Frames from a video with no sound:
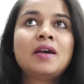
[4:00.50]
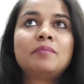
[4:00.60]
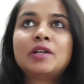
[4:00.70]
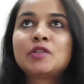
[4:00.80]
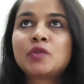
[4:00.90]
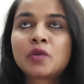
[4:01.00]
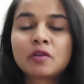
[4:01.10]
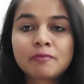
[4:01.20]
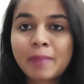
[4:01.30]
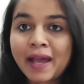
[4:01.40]
pursuing
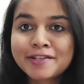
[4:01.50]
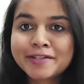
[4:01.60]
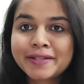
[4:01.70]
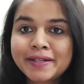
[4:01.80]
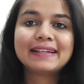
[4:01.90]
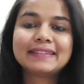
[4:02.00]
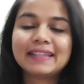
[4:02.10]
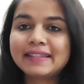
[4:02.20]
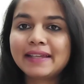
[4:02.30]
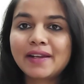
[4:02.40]
of passion.
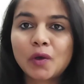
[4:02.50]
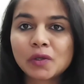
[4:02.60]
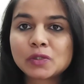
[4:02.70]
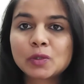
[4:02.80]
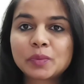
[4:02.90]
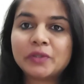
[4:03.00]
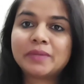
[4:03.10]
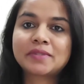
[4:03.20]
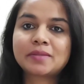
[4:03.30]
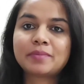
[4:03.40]
Then there are also
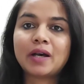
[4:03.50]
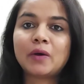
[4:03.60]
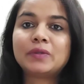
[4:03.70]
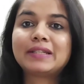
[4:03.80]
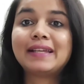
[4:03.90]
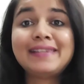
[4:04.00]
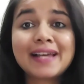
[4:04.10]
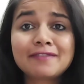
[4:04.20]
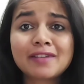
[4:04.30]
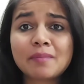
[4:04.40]
poems about
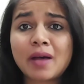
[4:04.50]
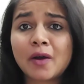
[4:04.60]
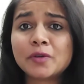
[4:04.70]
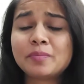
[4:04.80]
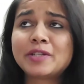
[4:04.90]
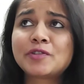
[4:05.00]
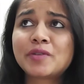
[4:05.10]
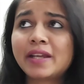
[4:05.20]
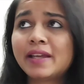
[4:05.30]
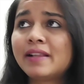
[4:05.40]
love, about
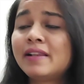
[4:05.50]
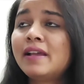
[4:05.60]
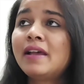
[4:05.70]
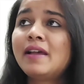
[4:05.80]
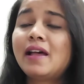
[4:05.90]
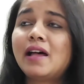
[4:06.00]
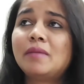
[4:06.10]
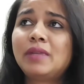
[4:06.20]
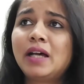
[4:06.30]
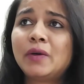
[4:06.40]
betrayal,
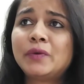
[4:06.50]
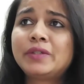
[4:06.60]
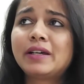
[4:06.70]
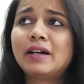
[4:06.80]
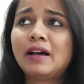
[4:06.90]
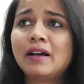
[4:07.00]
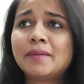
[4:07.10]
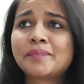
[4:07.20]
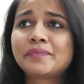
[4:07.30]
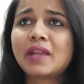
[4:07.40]
about
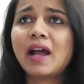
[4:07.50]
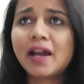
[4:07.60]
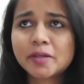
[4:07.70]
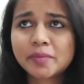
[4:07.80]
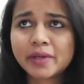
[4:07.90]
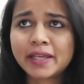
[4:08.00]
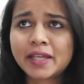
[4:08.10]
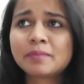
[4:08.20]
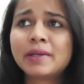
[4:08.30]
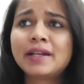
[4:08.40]

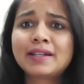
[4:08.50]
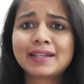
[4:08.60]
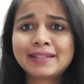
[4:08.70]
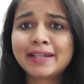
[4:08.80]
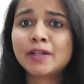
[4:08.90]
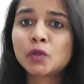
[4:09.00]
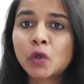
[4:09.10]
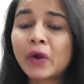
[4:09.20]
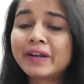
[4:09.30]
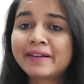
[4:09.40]
heartbreak, but they do
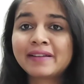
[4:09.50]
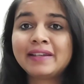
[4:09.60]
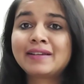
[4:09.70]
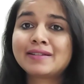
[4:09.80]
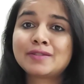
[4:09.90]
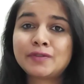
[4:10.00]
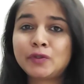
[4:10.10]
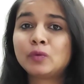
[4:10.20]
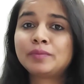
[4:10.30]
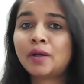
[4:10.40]
not really
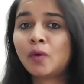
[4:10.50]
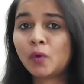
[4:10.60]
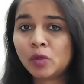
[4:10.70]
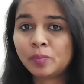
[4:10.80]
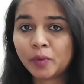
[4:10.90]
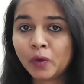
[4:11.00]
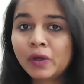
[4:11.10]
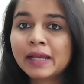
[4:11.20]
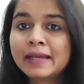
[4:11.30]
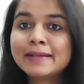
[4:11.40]
consume the whole
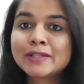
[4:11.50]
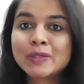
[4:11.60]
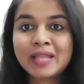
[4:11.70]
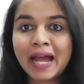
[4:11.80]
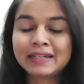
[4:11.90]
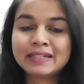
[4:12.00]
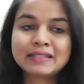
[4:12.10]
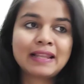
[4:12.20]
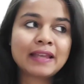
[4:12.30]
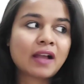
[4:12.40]
book, so that
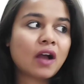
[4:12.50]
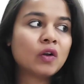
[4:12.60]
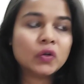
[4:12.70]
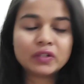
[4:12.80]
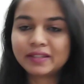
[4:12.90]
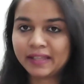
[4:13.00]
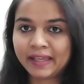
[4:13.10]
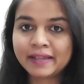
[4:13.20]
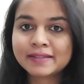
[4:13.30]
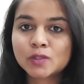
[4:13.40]
is like a good
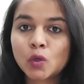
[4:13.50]
thing.